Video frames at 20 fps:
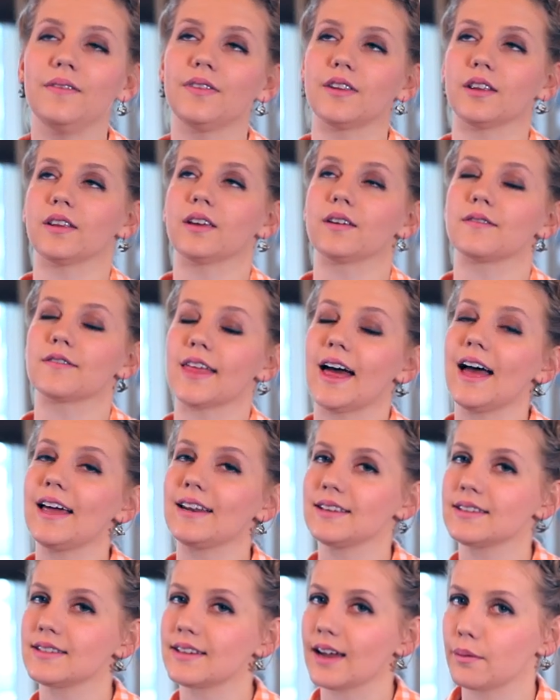The link for
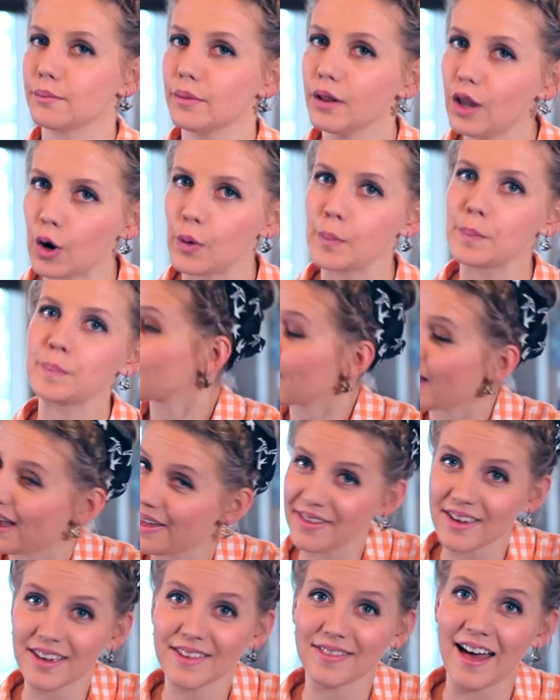that is down below.
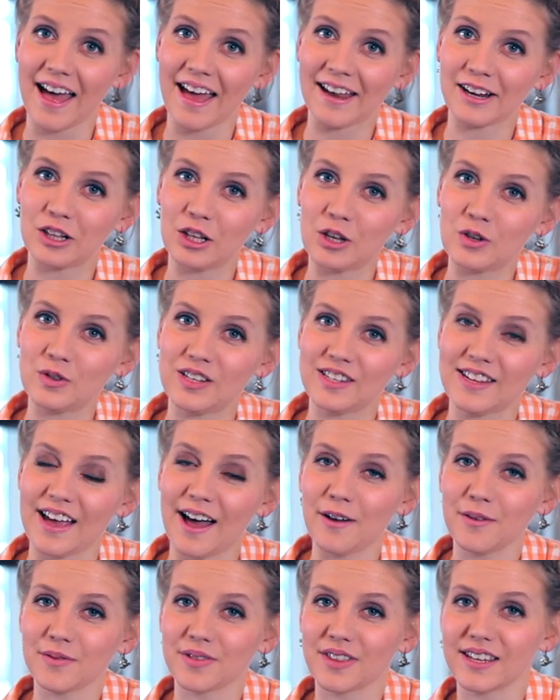I think that closes
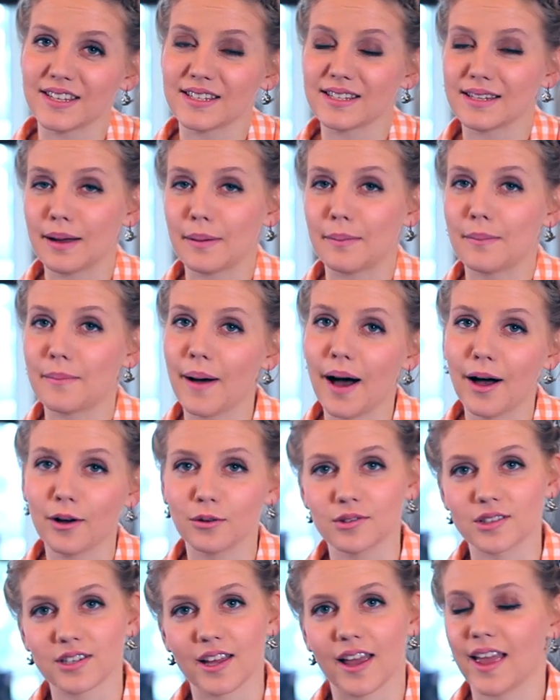out this
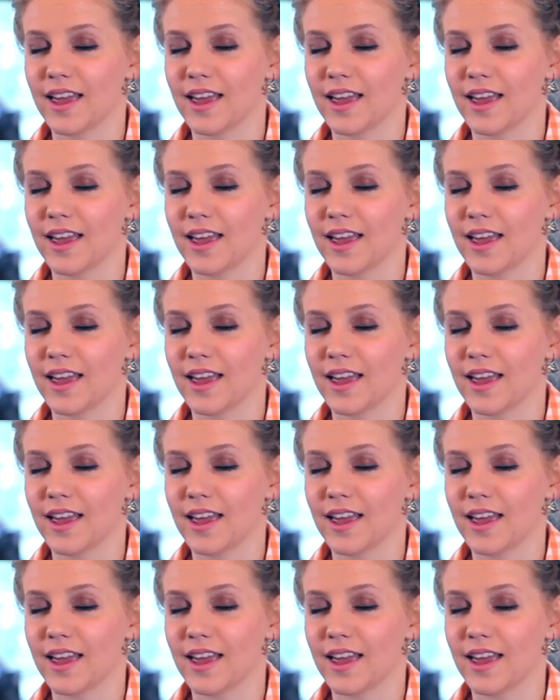about